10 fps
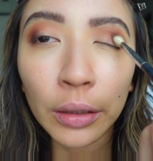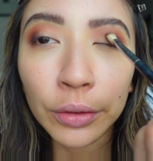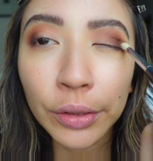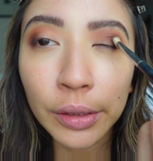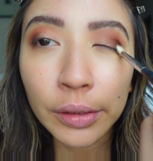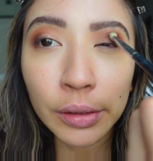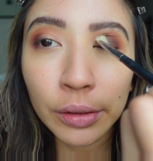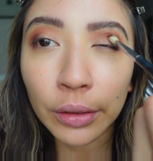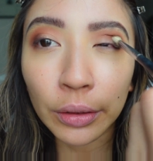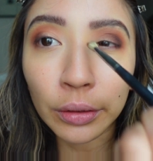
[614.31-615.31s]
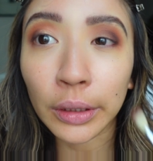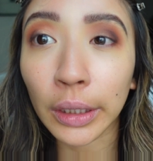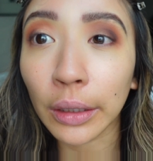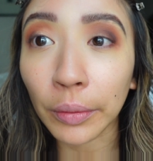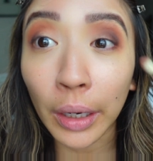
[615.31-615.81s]
just
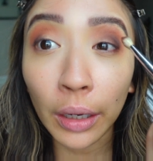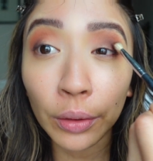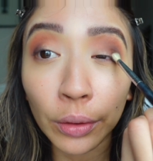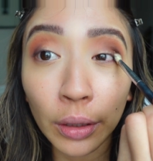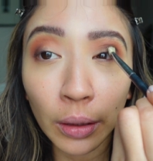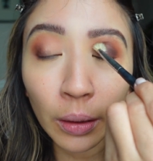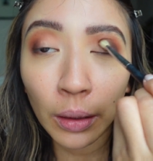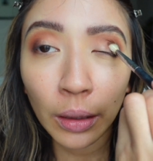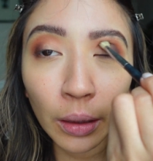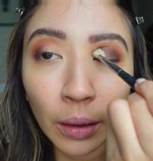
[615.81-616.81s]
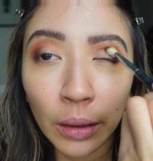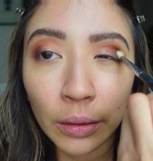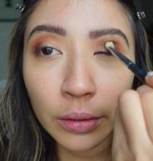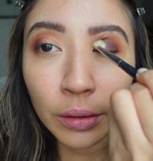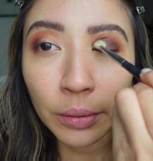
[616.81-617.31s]
circling it around
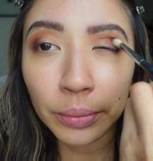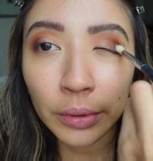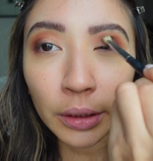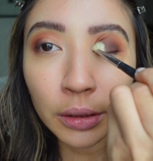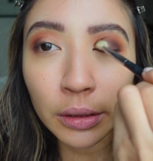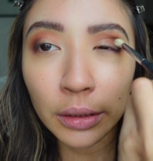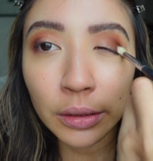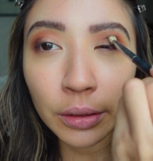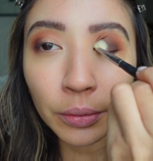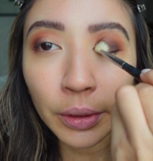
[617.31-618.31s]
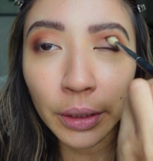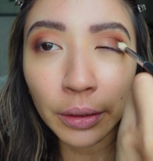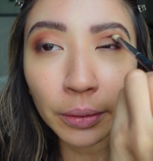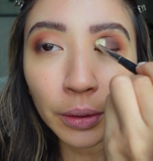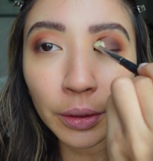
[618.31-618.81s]
so it blends into what
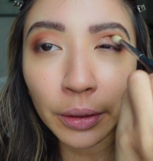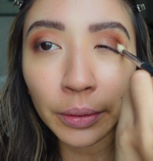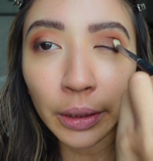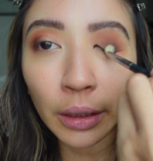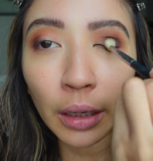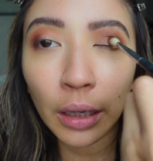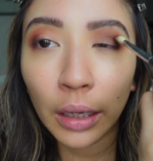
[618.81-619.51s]
you were doing.